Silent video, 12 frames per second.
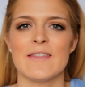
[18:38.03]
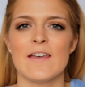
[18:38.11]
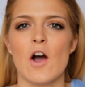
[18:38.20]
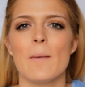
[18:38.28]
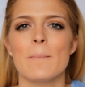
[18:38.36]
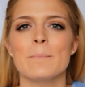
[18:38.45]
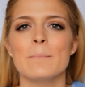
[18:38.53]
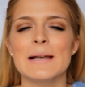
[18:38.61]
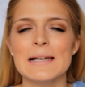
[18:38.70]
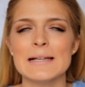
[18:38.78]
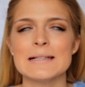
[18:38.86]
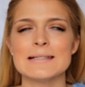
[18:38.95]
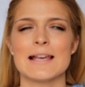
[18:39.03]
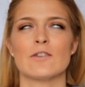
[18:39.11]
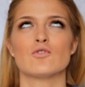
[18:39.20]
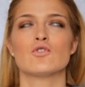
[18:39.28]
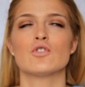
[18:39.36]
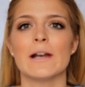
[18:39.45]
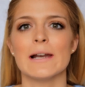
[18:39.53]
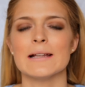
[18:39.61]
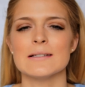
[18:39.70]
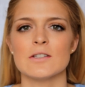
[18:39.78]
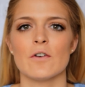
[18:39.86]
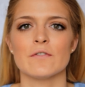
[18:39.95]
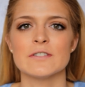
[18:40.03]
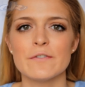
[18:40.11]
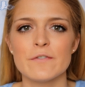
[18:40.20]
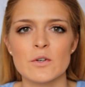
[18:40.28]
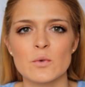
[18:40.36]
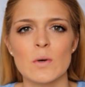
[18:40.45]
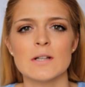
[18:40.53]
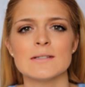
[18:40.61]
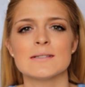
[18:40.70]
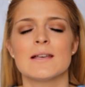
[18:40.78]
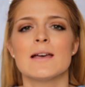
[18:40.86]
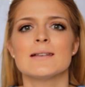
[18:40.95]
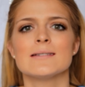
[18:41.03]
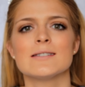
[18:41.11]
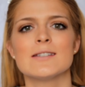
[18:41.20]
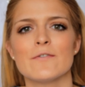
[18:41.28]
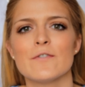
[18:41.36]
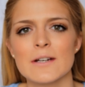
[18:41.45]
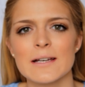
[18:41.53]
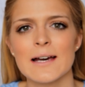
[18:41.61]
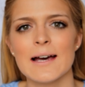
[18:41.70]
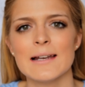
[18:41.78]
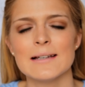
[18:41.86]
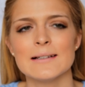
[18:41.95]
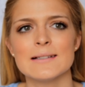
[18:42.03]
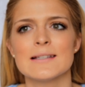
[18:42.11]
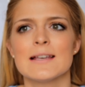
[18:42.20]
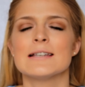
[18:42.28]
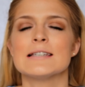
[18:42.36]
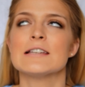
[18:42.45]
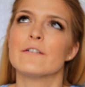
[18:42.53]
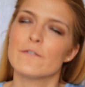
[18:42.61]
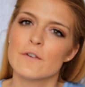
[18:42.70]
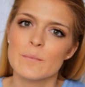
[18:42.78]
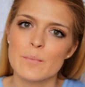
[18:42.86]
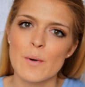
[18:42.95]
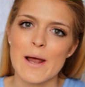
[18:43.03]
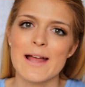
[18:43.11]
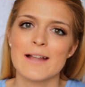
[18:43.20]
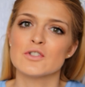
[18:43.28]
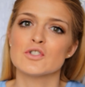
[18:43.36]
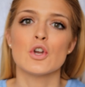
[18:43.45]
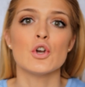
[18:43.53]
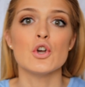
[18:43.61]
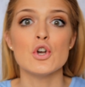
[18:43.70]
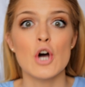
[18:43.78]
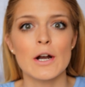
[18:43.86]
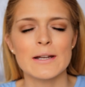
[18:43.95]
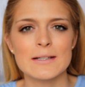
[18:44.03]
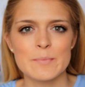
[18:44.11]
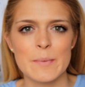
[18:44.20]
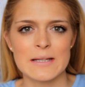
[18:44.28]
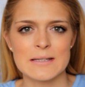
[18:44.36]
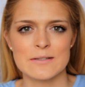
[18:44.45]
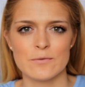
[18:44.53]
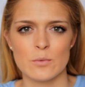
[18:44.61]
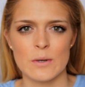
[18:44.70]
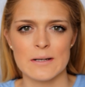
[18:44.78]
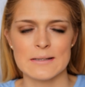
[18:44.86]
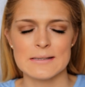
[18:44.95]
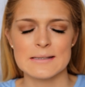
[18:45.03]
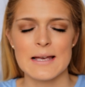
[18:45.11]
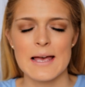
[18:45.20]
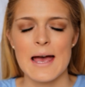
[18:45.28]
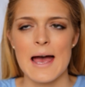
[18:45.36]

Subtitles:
There are millions and trillions of different ones, different colors, different brands, non-expensive ones.